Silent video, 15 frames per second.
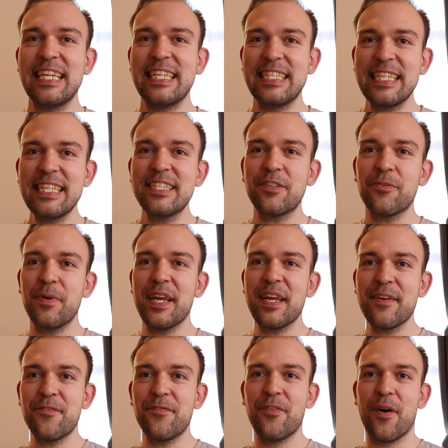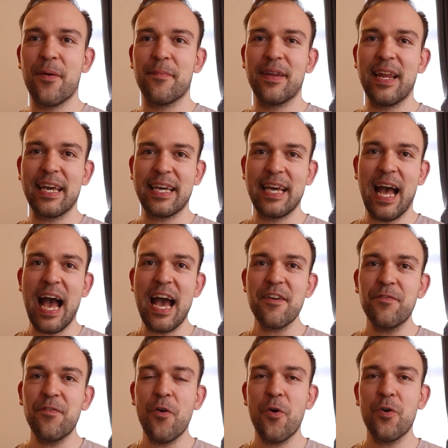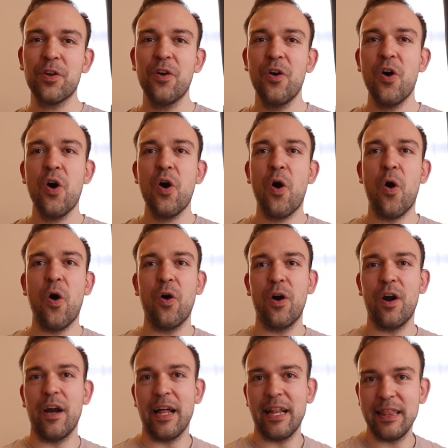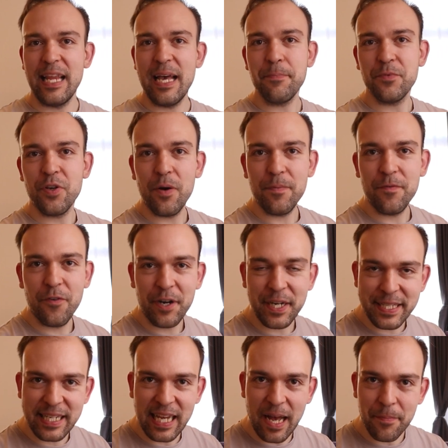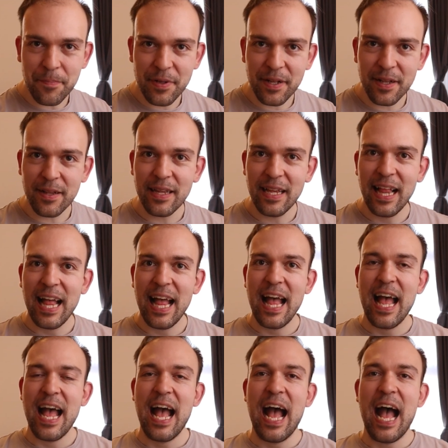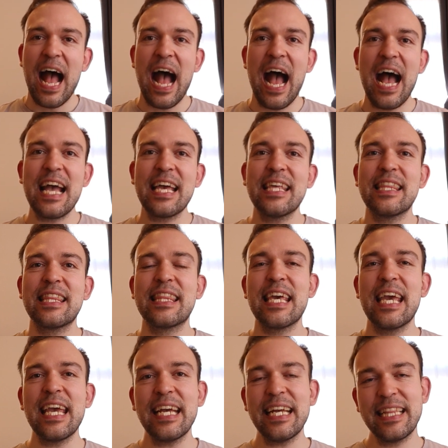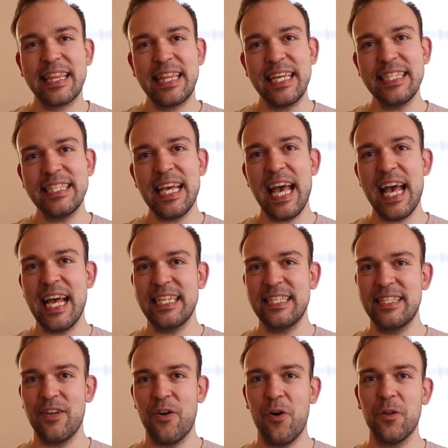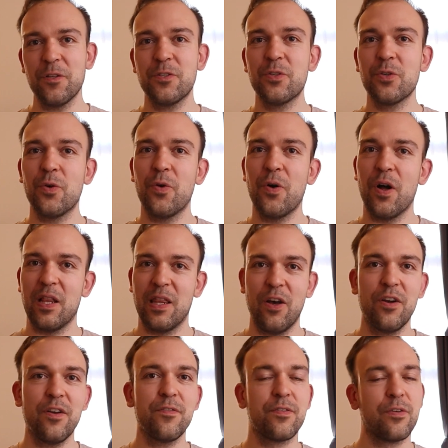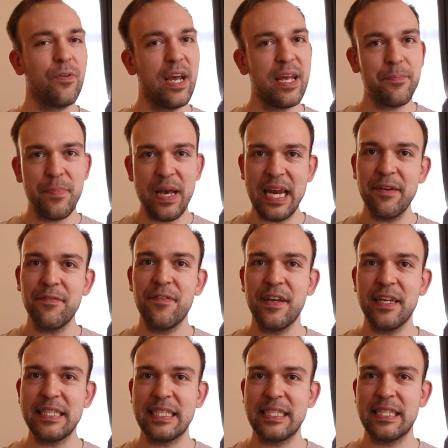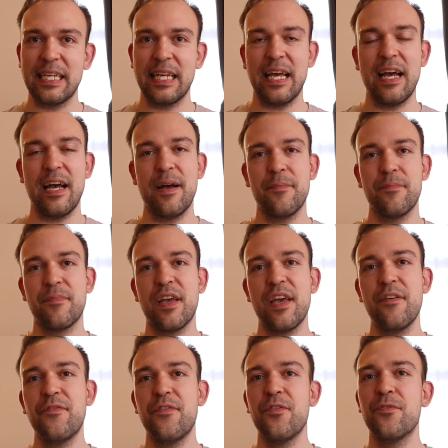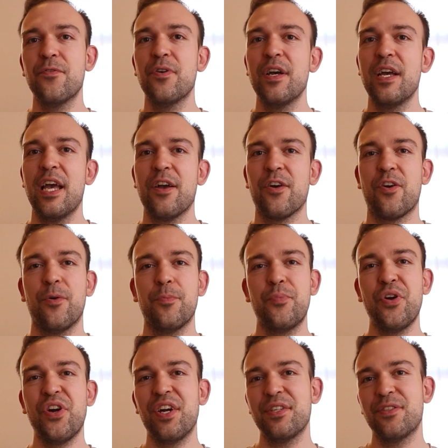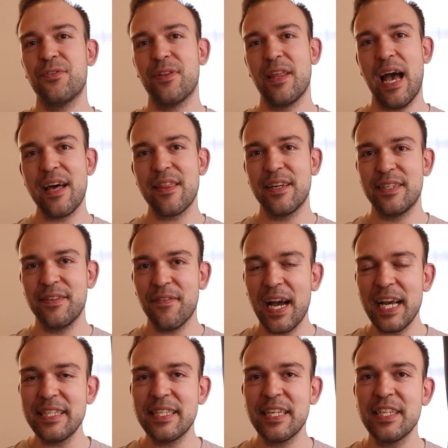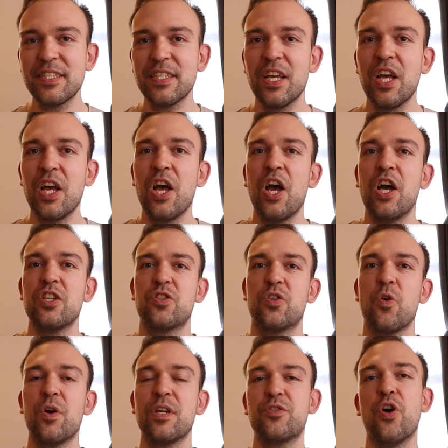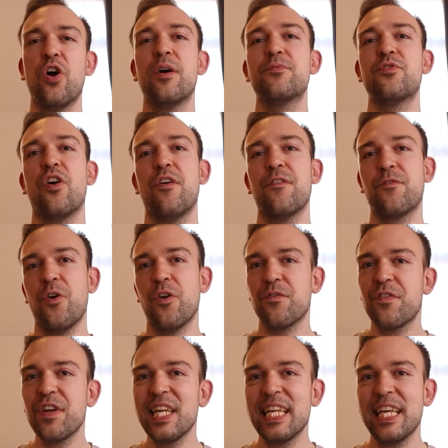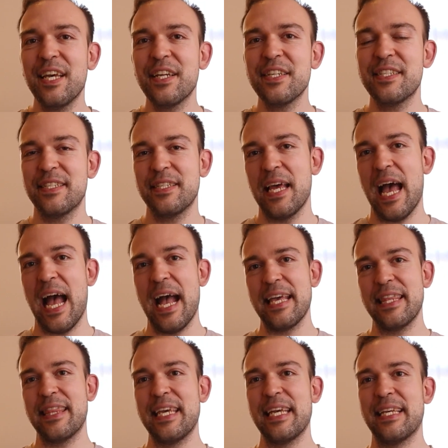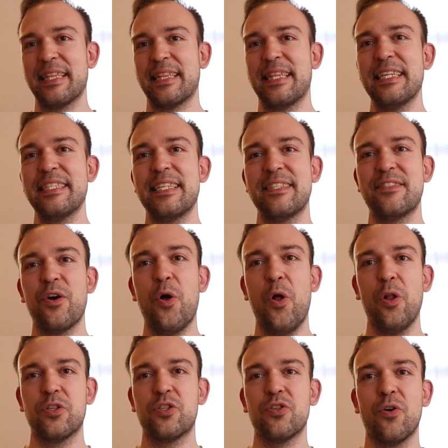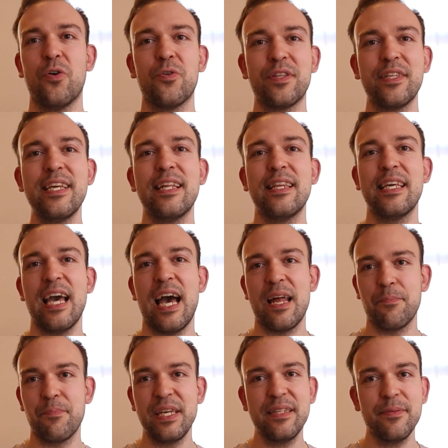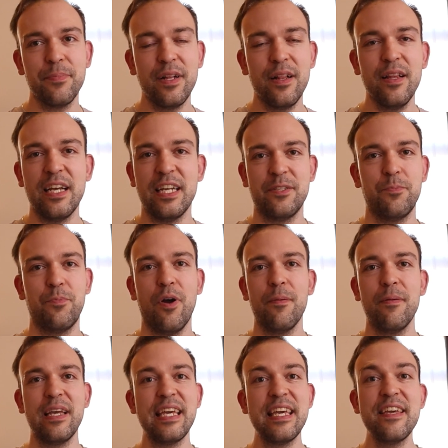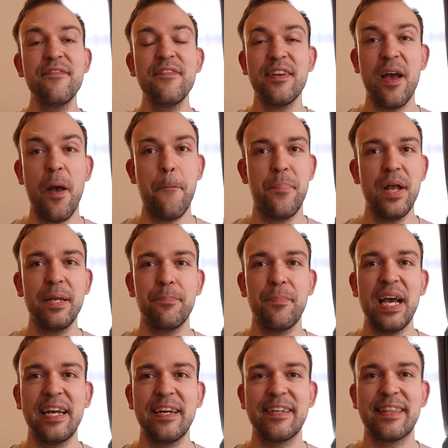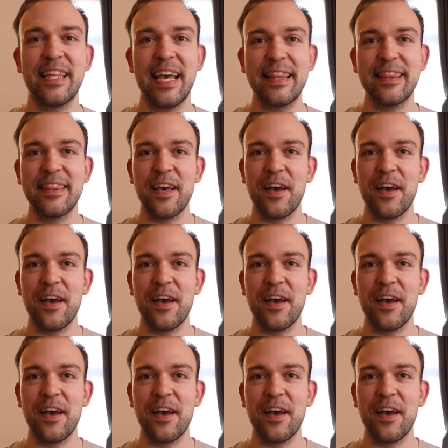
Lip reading: LED screen from like an iPhone or a laptop, for example. I think this has also a lot of great benefits if you compare it to the other devices. So in terms of convenience, I think this is also nearly unbeatable. It's probably even a bit better than